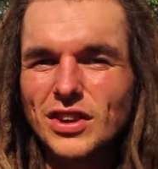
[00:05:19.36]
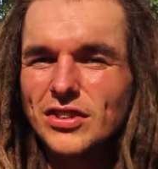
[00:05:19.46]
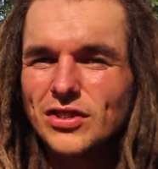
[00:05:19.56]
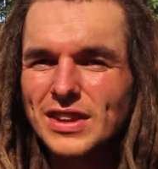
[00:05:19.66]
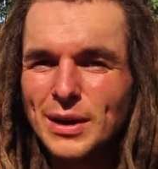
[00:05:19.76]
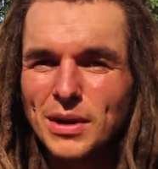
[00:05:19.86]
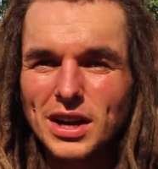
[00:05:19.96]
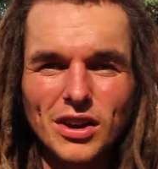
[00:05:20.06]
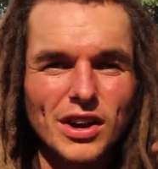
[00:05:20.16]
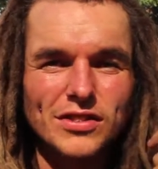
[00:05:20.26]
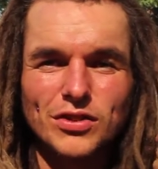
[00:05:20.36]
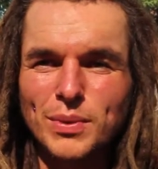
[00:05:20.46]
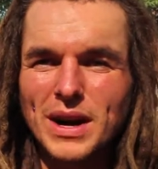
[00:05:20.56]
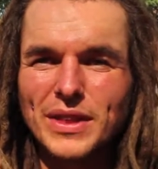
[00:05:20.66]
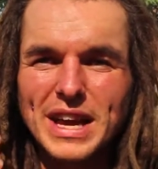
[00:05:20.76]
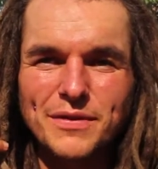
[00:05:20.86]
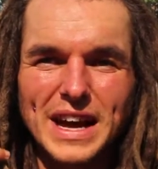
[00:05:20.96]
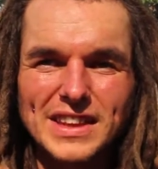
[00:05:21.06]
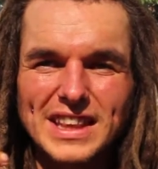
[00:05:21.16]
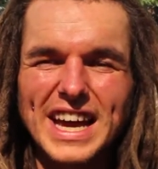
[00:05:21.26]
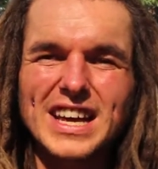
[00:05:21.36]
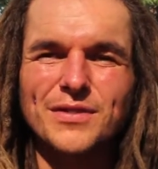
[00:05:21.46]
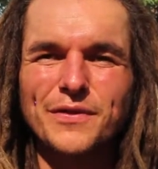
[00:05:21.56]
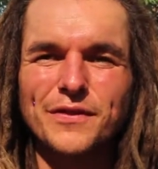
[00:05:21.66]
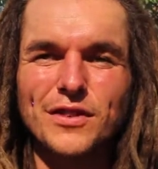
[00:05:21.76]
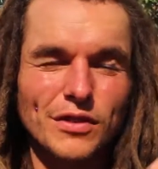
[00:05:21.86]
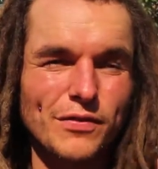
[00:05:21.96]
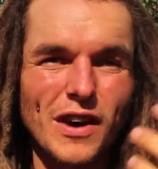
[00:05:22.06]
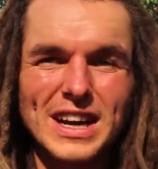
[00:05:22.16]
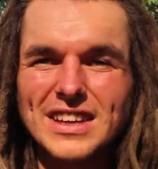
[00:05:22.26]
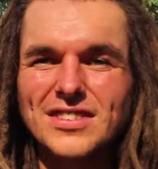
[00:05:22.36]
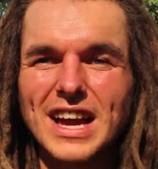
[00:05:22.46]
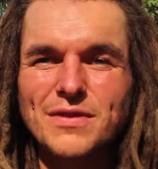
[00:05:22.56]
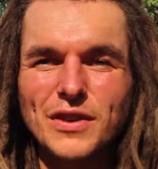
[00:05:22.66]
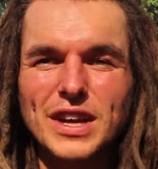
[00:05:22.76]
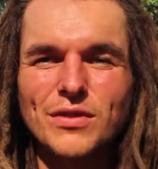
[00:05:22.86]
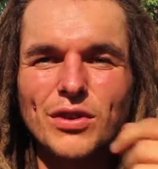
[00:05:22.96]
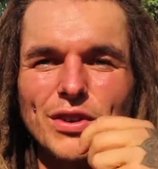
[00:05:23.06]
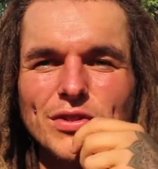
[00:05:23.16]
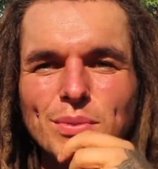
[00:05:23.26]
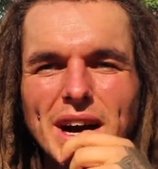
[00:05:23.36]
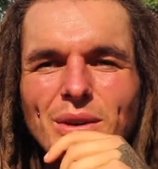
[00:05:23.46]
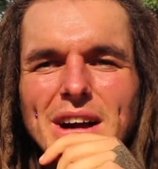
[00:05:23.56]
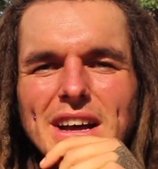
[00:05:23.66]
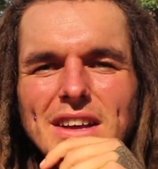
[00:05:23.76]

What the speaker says: started using that with my clients as well, they found that they could finally stay fully raw as well. So